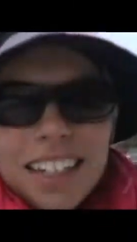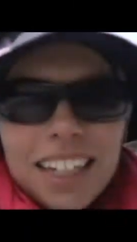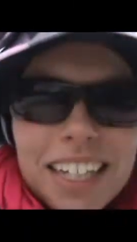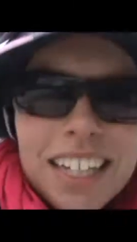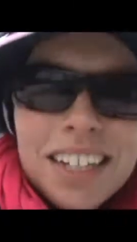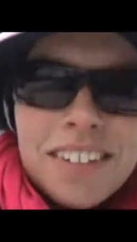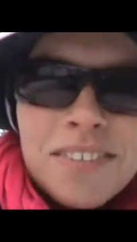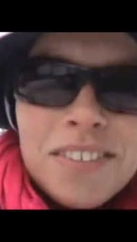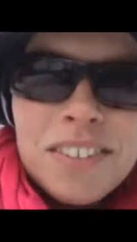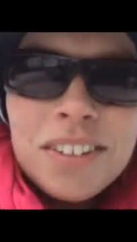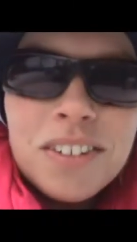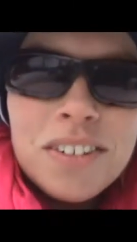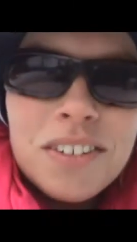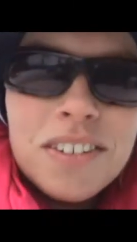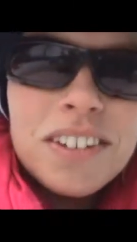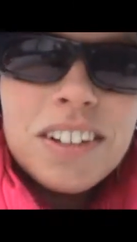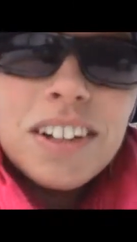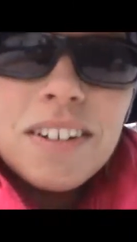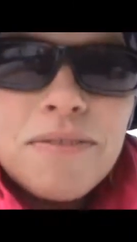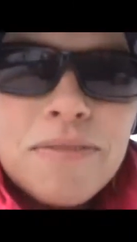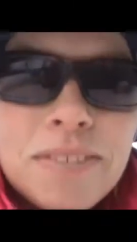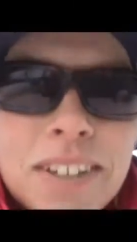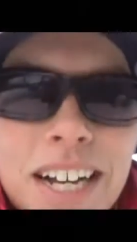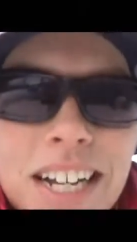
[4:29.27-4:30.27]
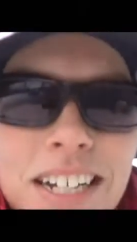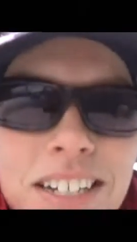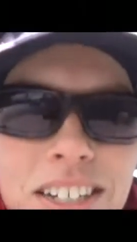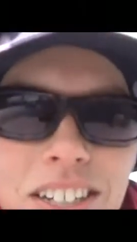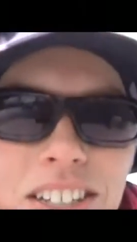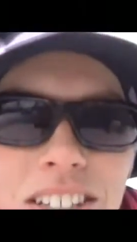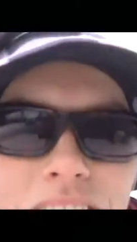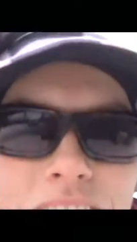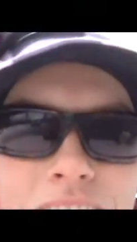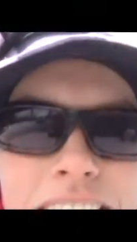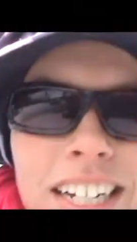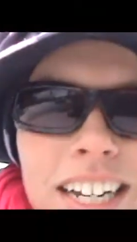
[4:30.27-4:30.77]
even though they're flashy
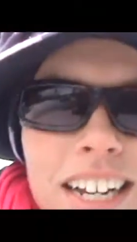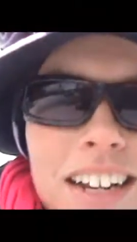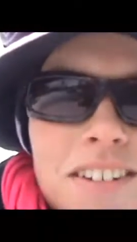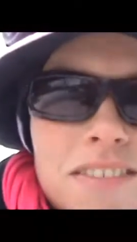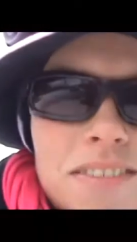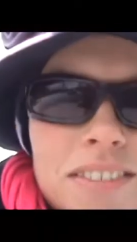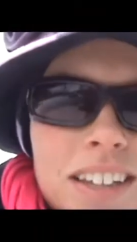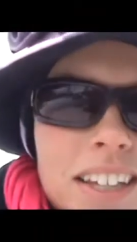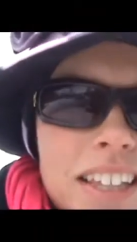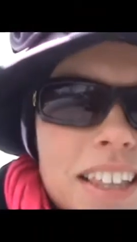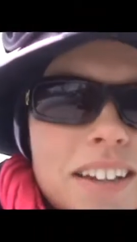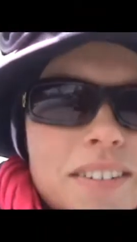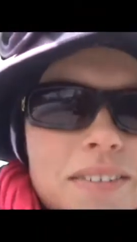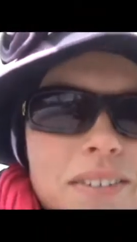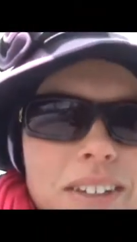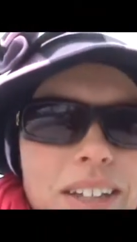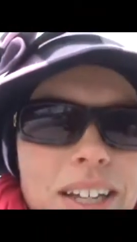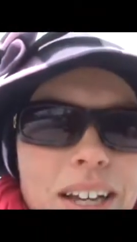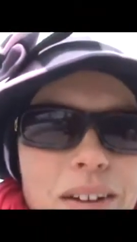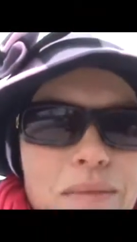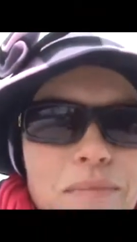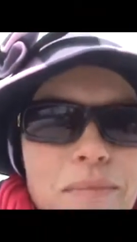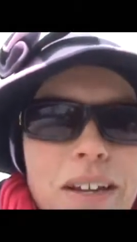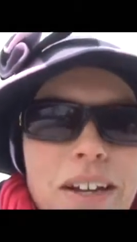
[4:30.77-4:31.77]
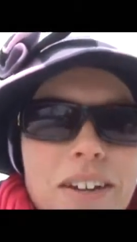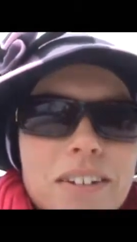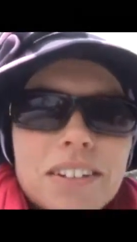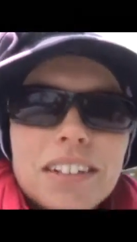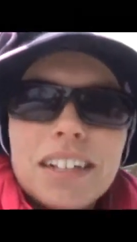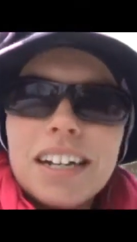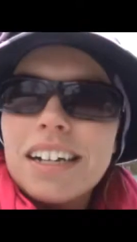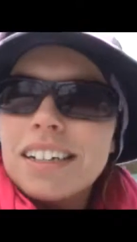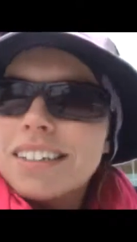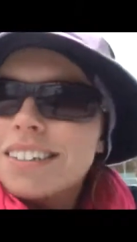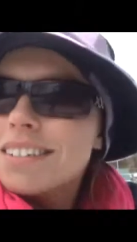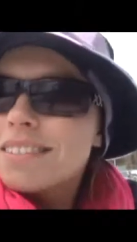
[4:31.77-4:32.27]
looking, I don't think they really helped me out a
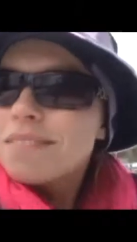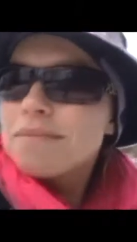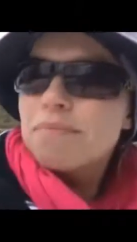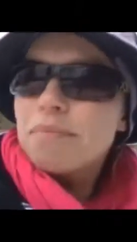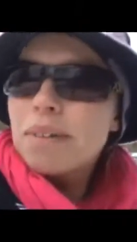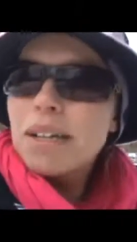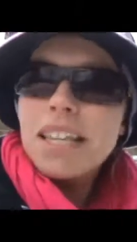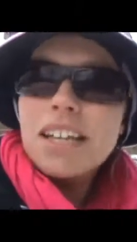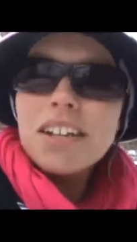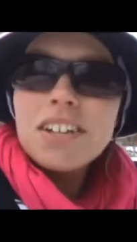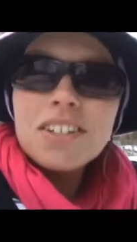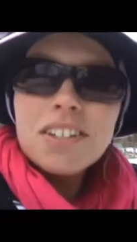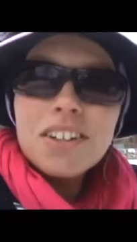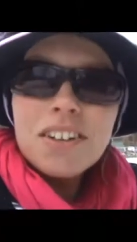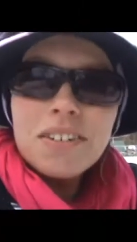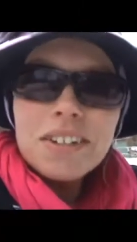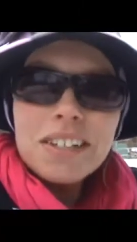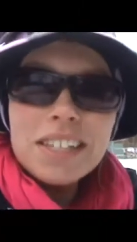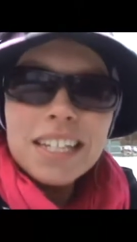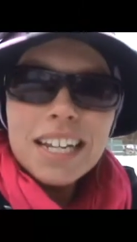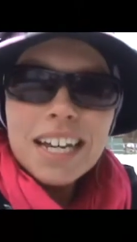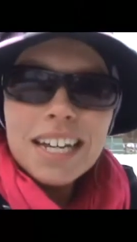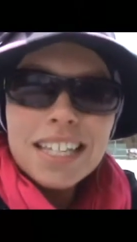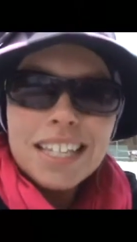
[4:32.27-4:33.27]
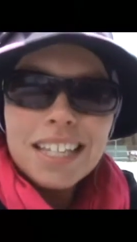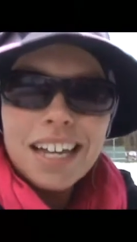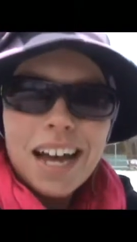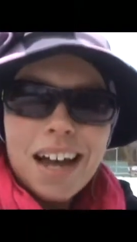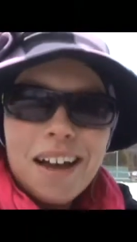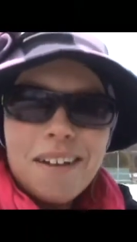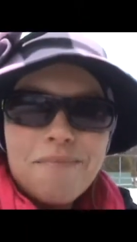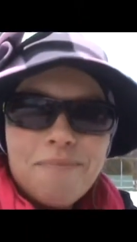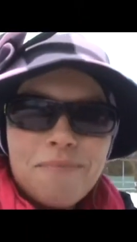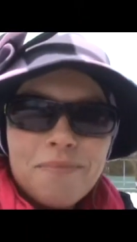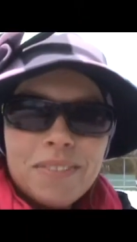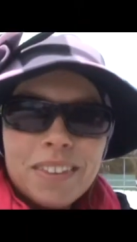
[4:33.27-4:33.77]
lot. But there's always next
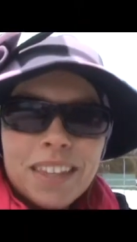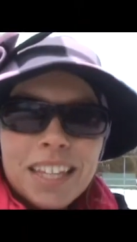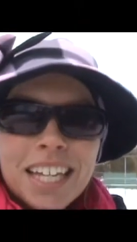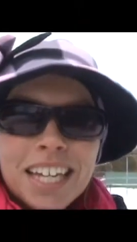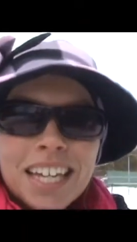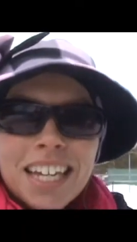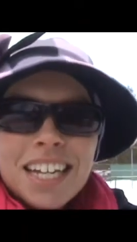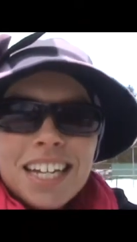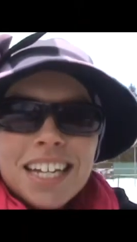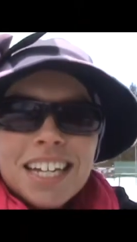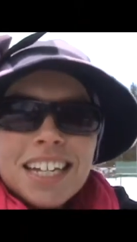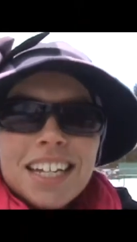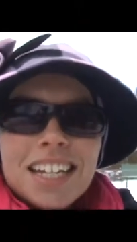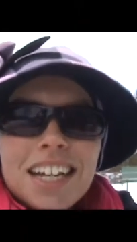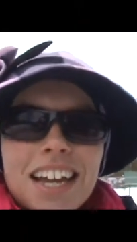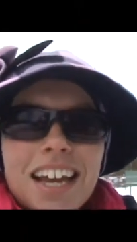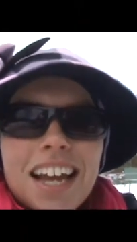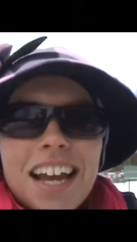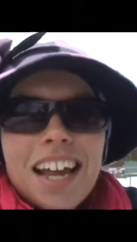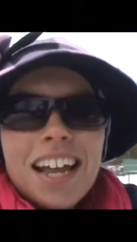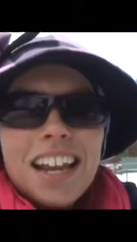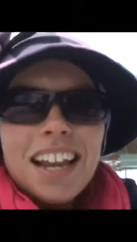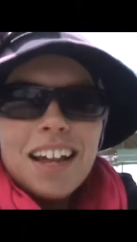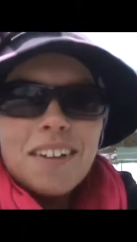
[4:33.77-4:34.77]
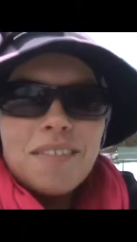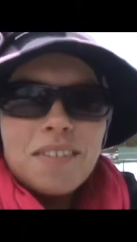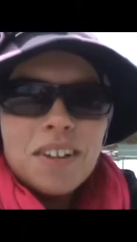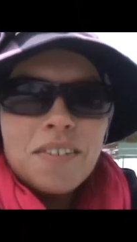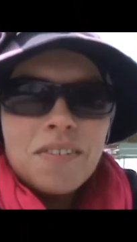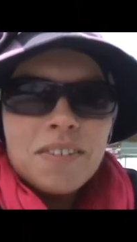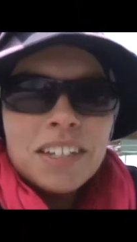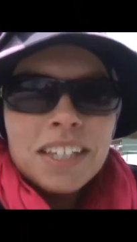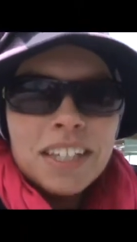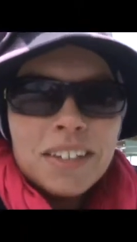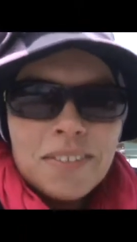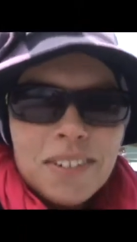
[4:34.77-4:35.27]
time, and I
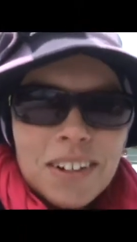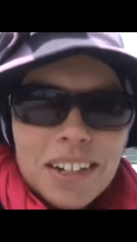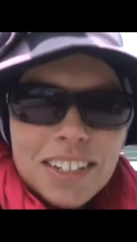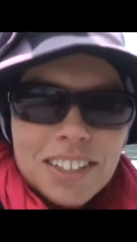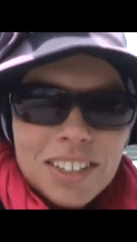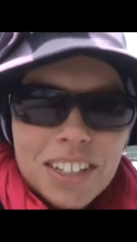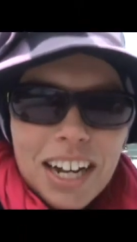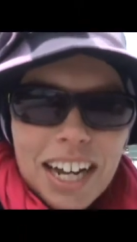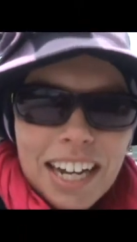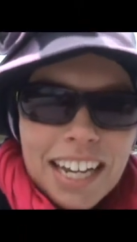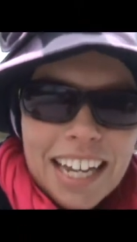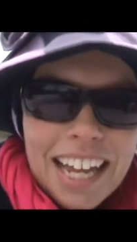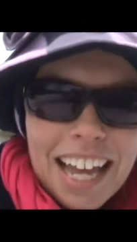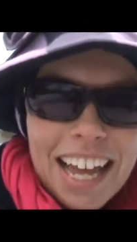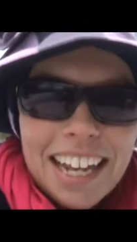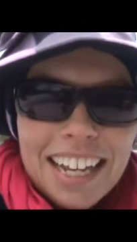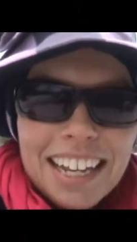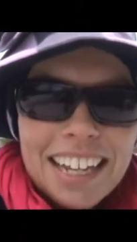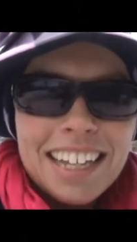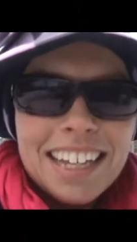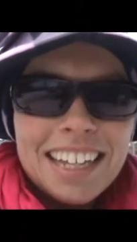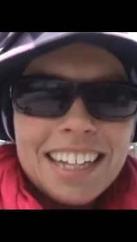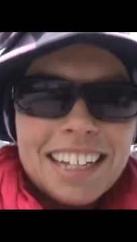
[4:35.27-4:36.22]
definitely want to try it again.